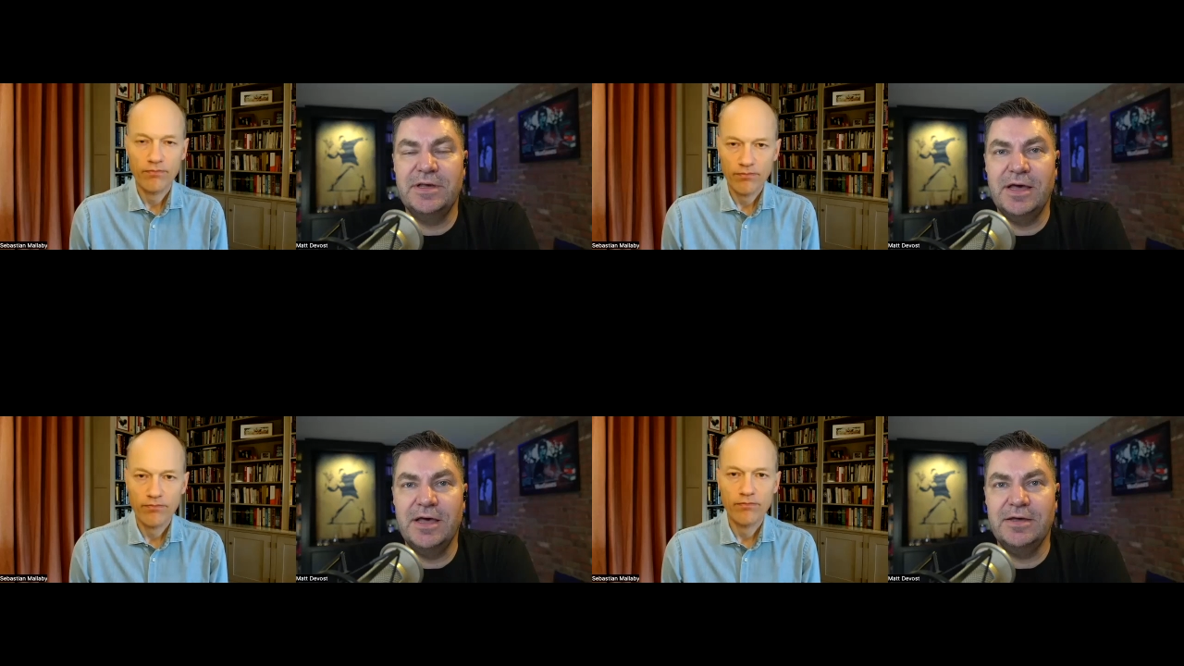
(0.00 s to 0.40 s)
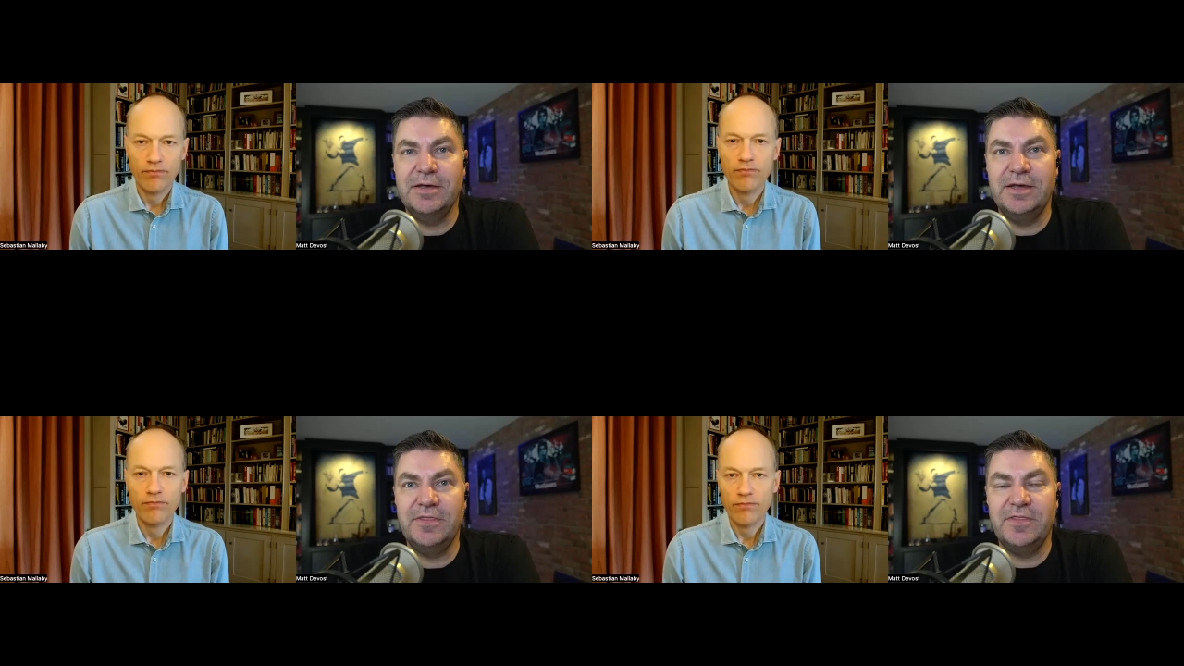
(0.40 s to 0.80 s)
Speaker 1: uh,
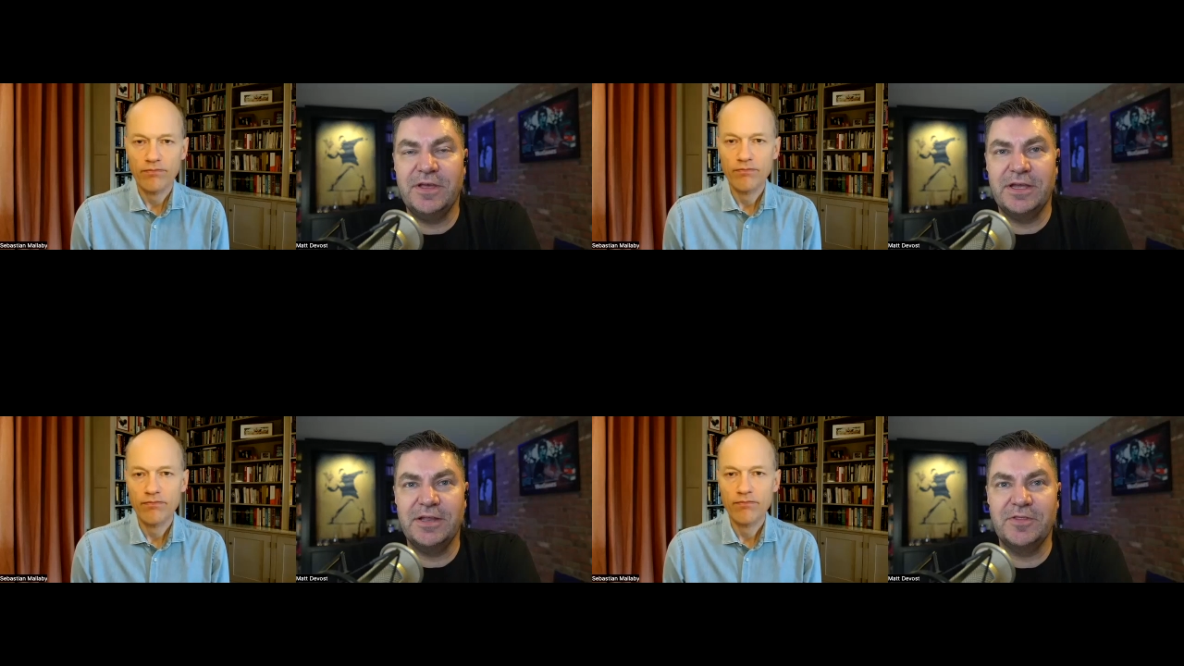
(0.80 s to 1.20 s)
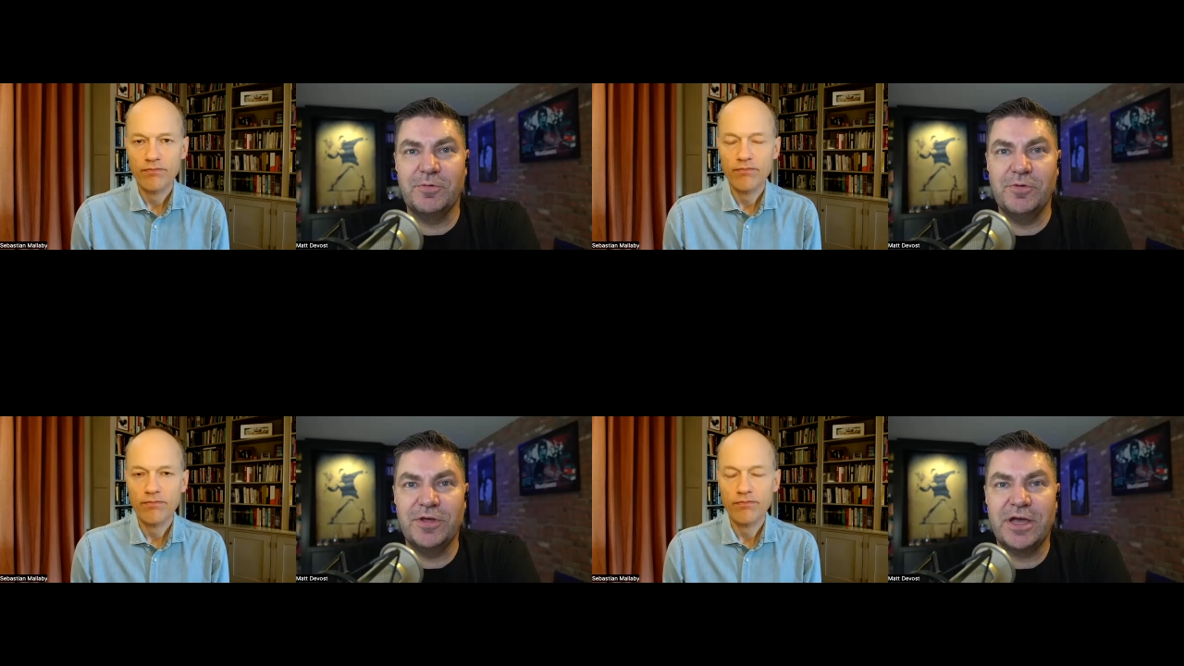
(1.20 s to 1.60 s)
and thinking
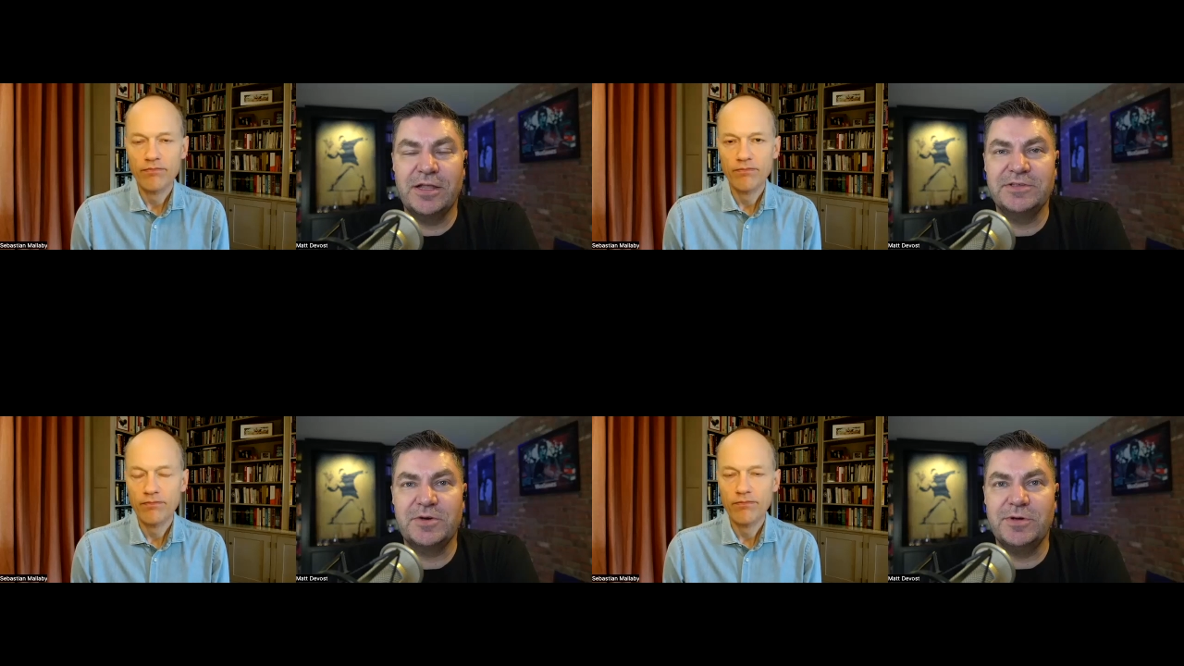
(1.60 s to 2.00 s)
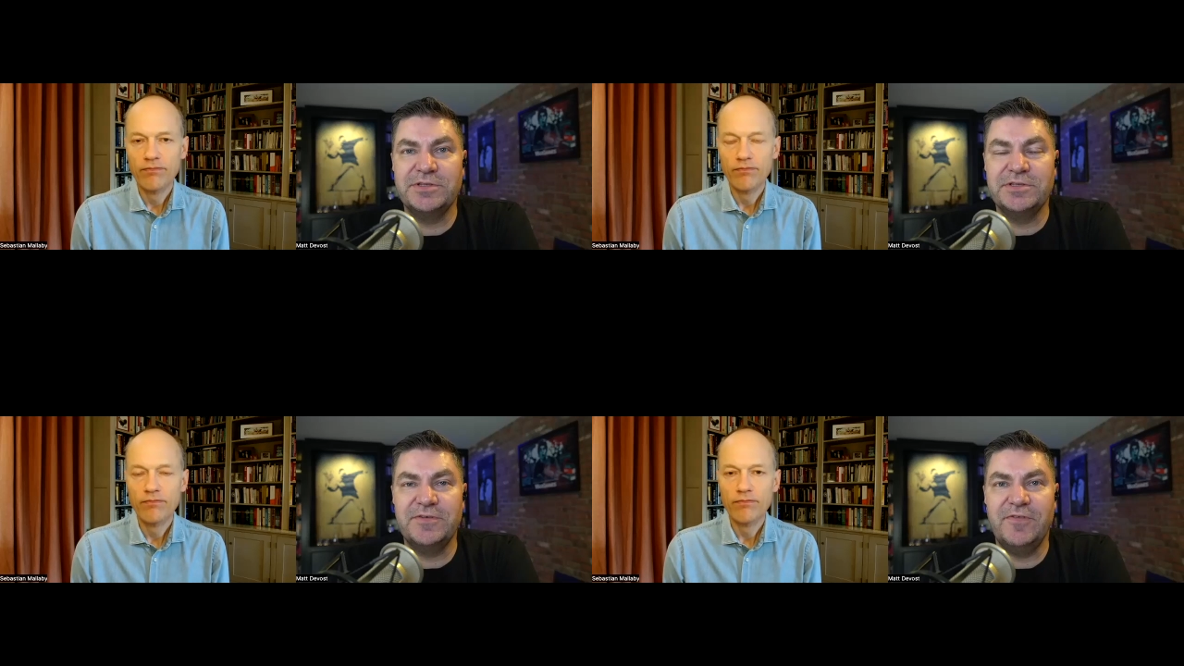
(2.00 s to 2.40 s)
through the
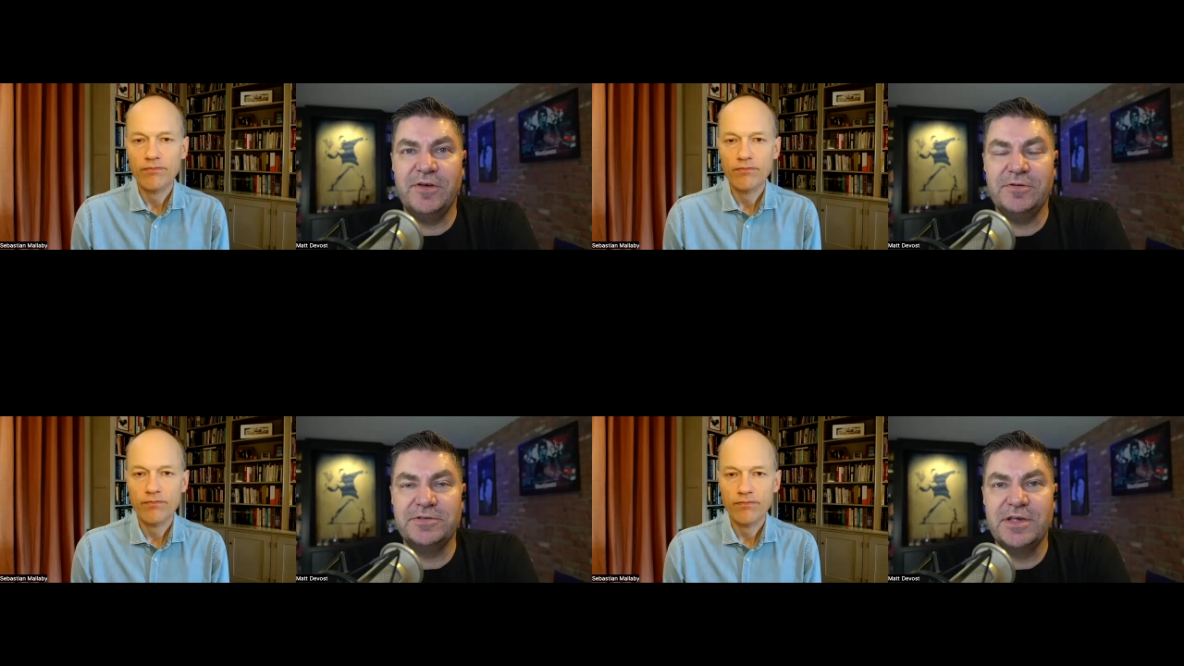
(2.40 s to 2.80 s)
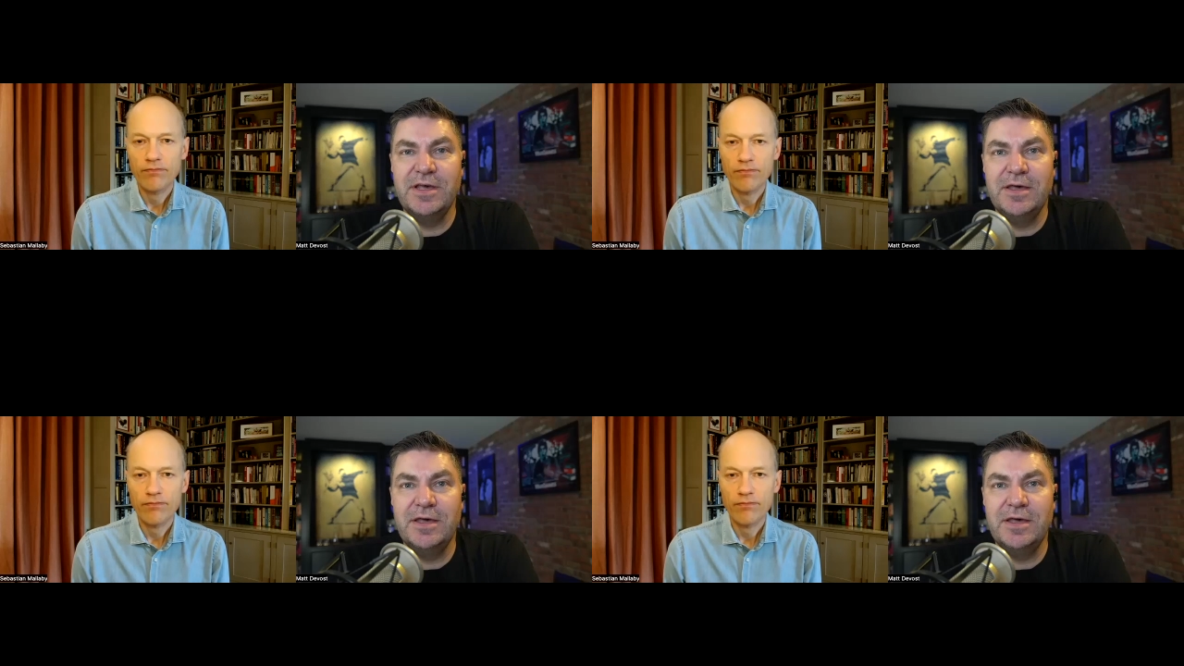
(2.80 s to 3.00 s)
consequences of those.